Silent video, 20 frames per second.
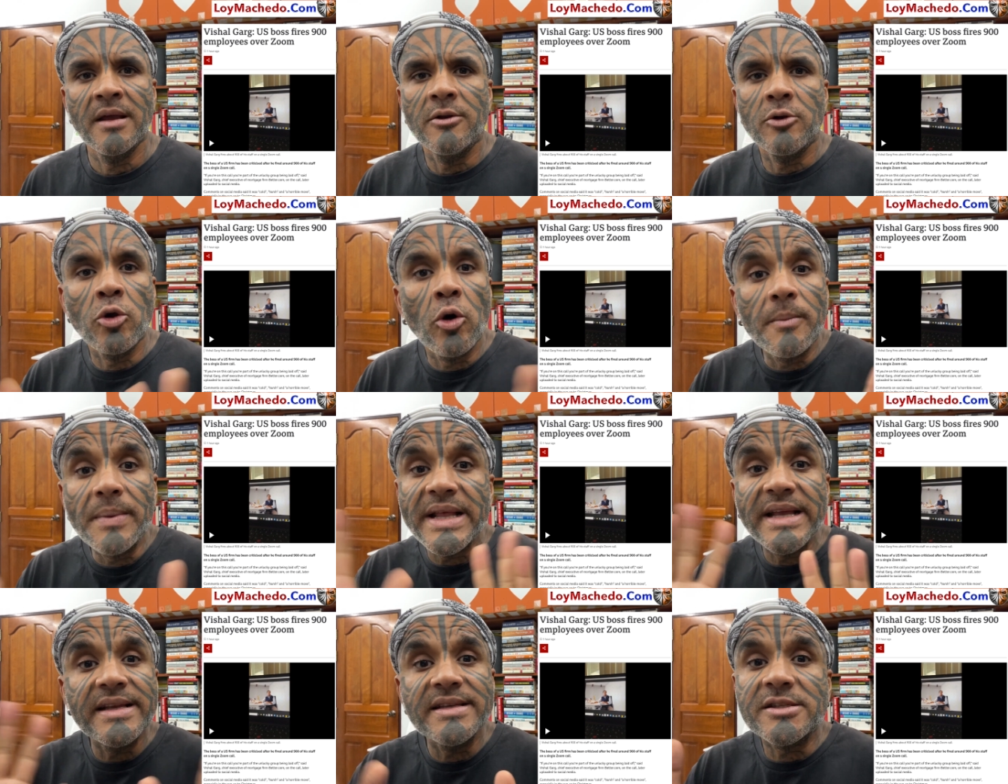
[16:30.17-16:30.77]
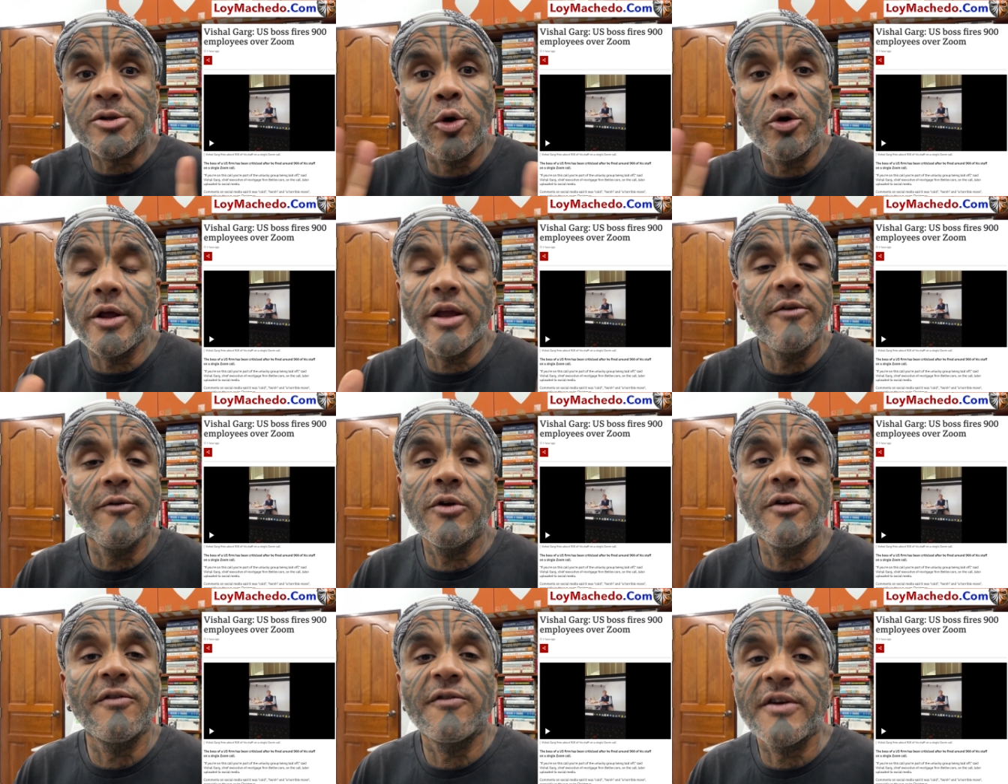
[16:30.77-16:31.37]
Nobody is going to
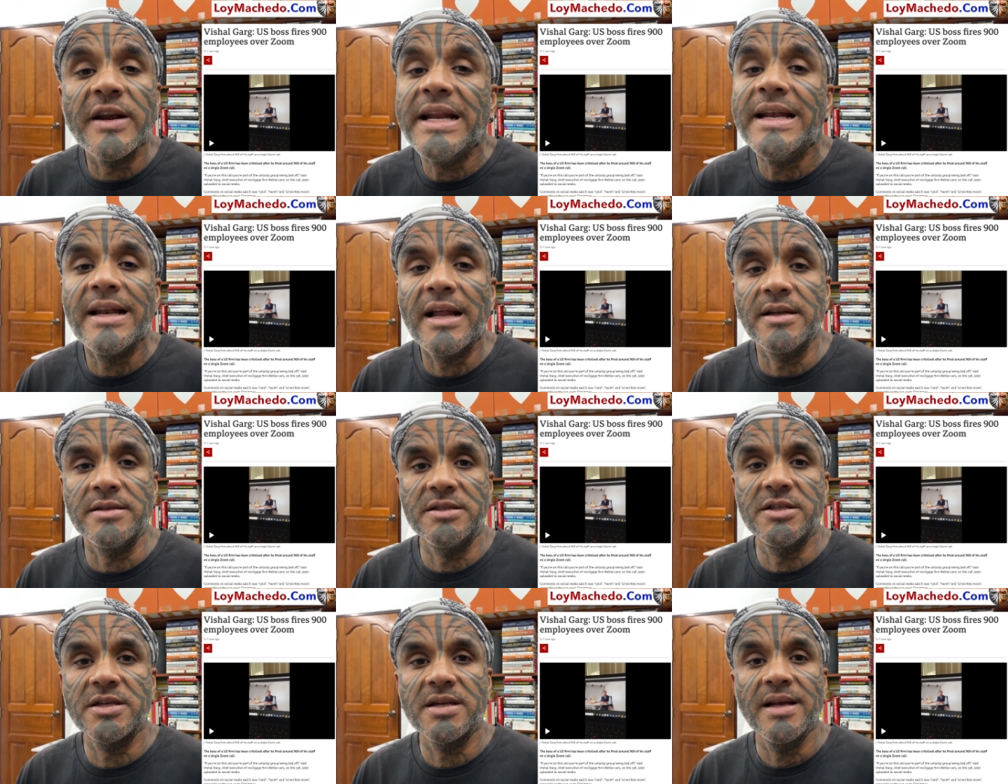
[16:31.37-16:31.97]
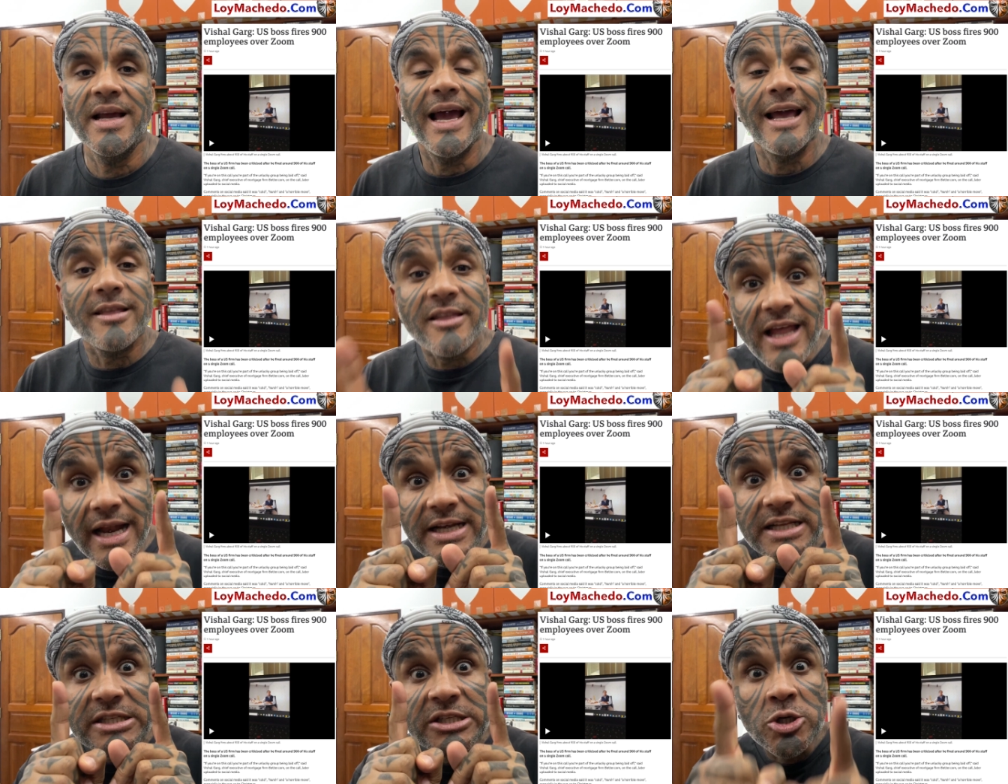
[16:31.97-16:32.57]
give you a free lunch. And
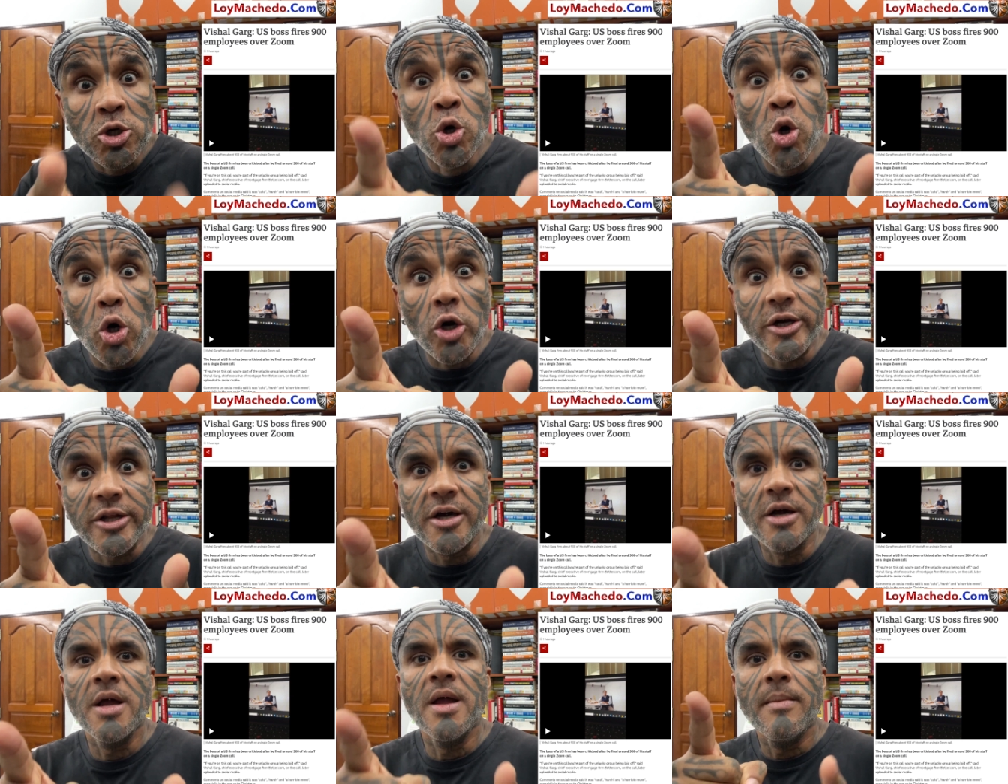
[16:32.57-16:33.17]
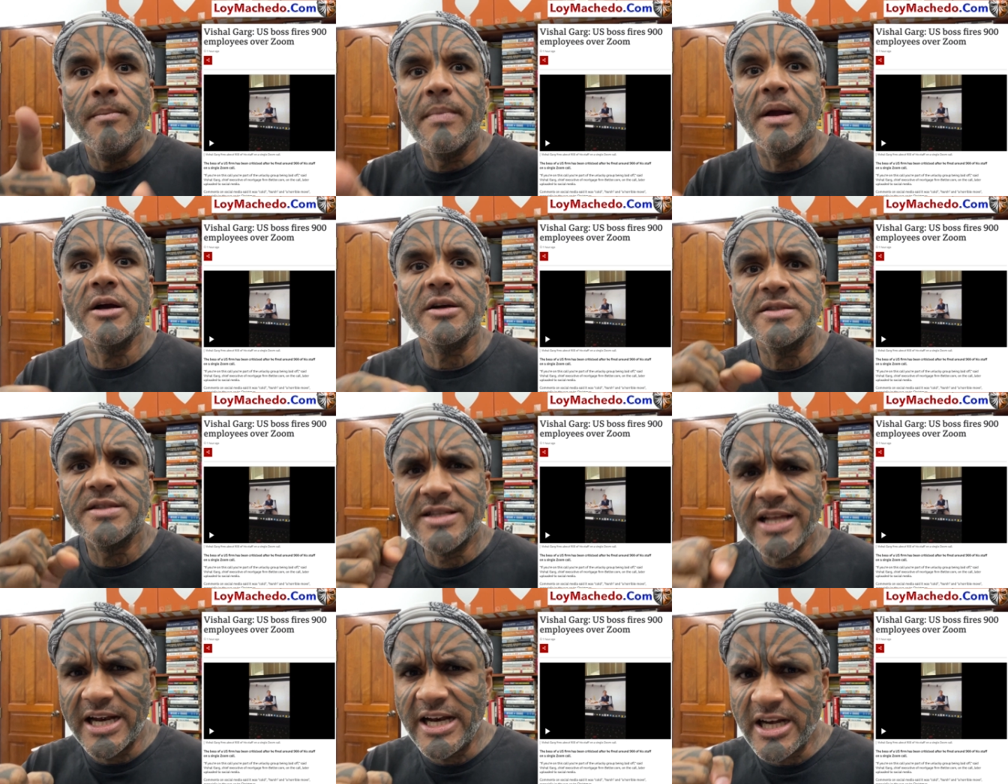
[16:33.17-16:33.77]
that is good
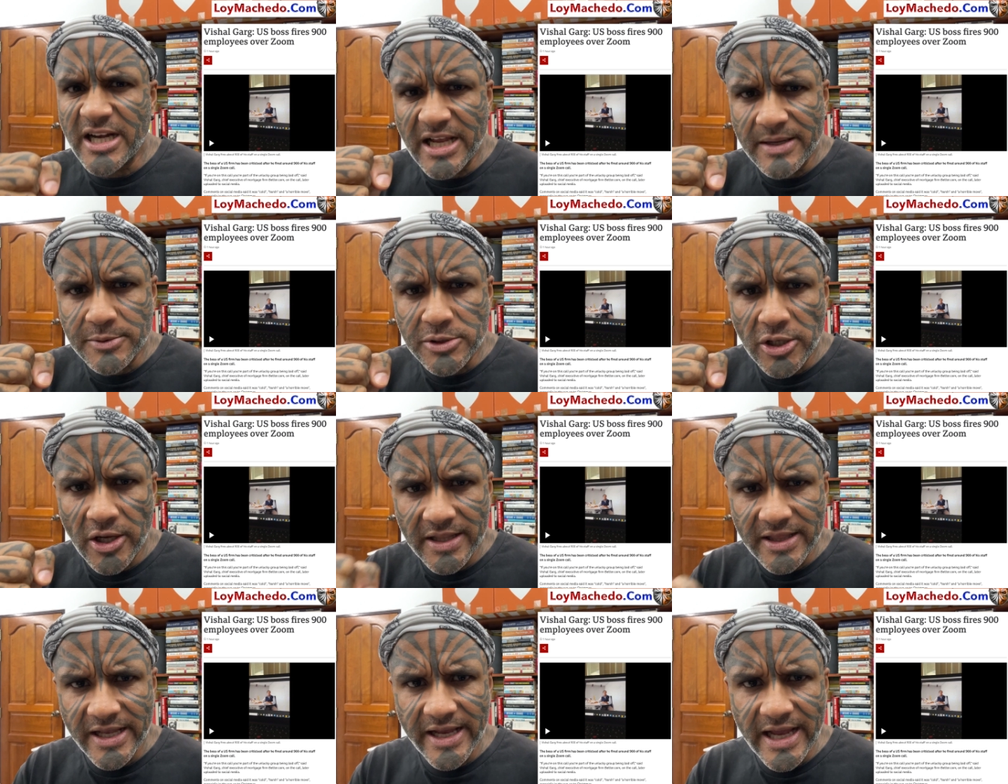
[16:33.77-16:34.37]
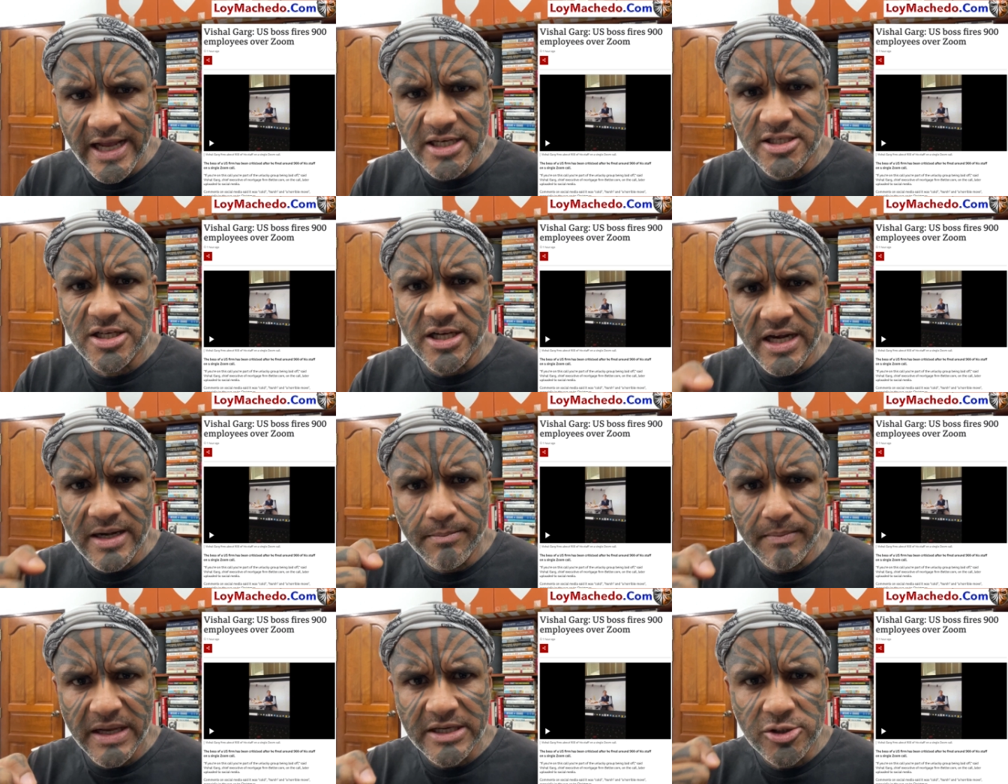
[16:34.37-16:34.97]
because then it keeps you at the edge.
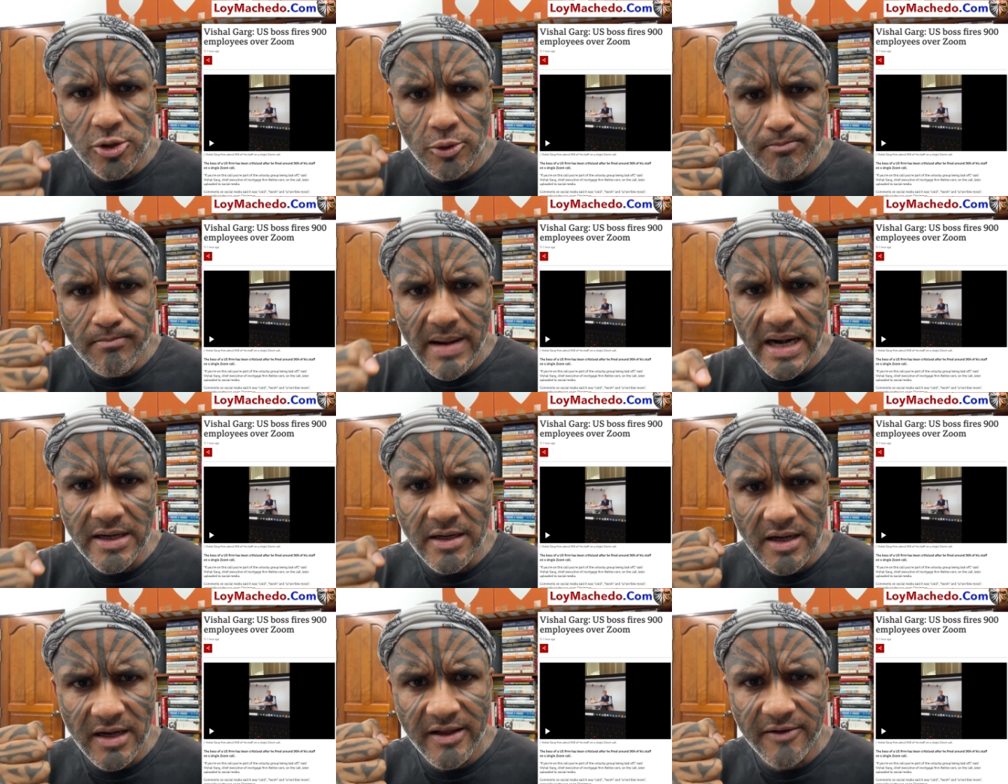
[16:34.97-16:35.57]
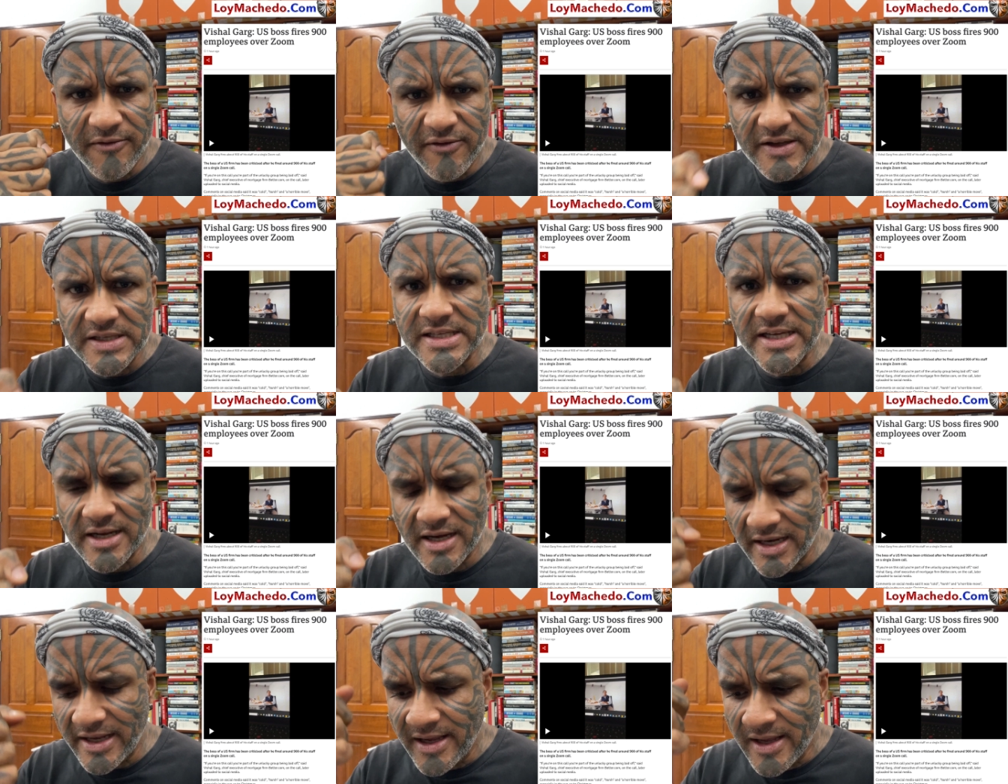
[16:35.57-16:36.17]
It makes you mentally,
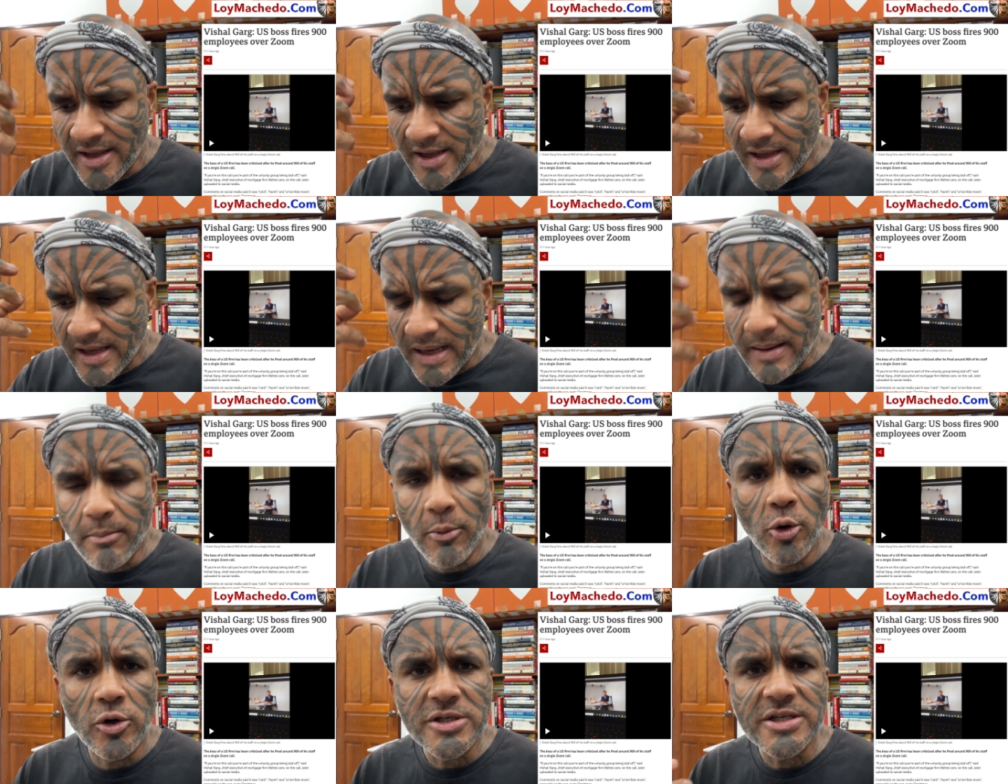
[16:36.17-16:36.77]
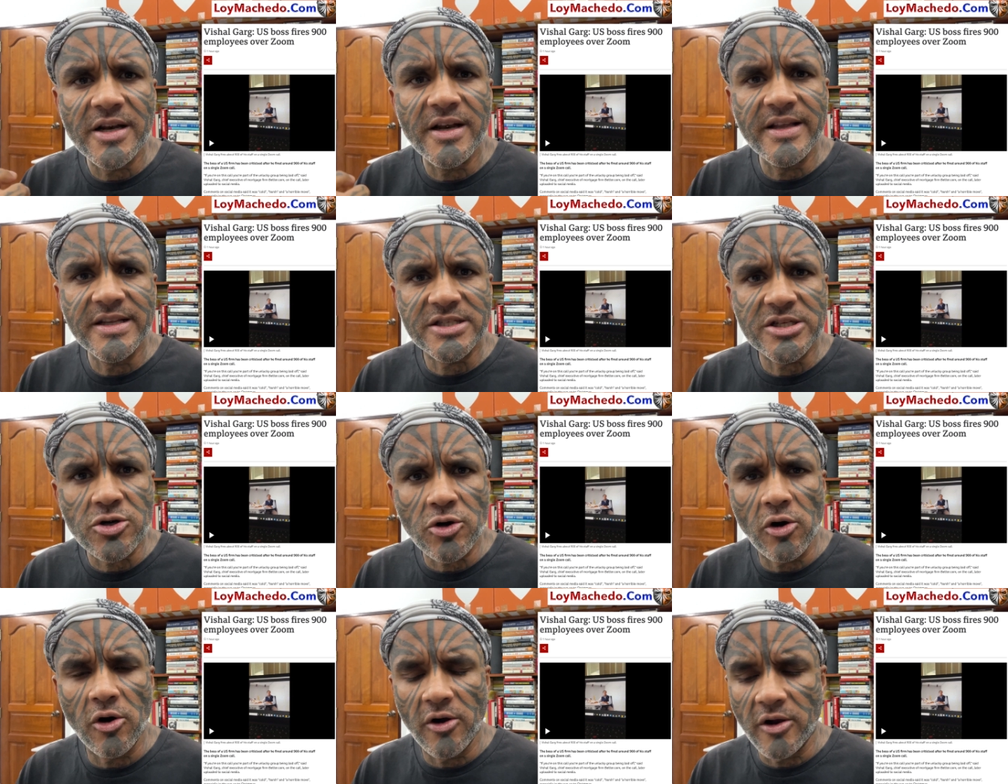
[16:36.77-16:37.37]
physically, emotionally
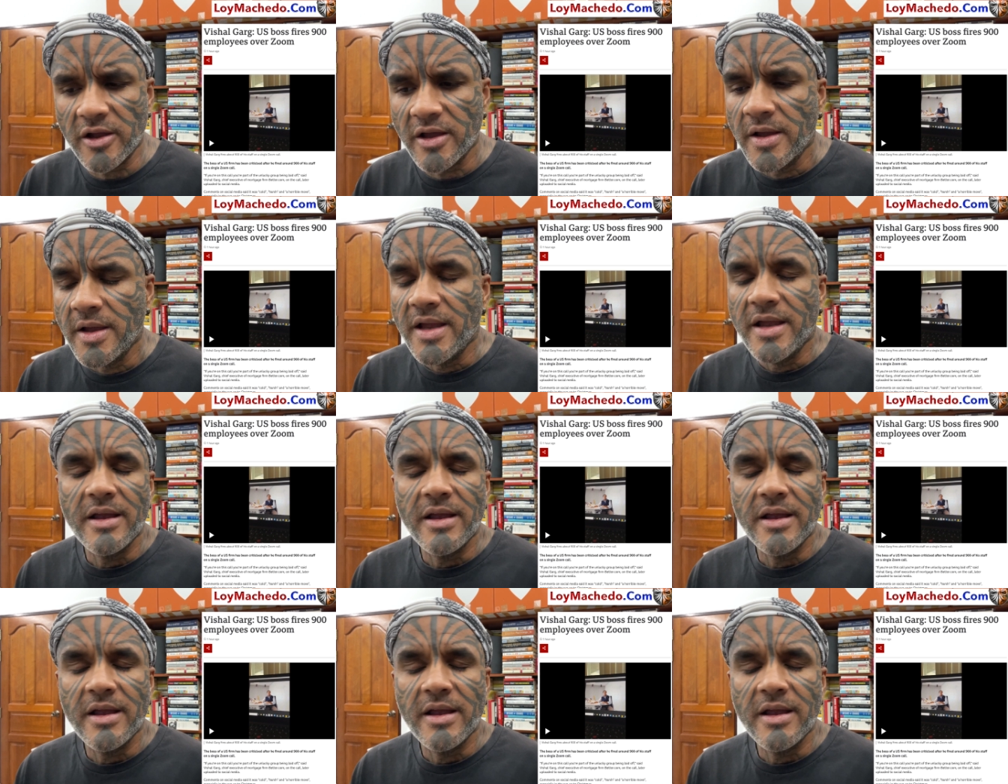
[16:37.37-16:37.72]
strong.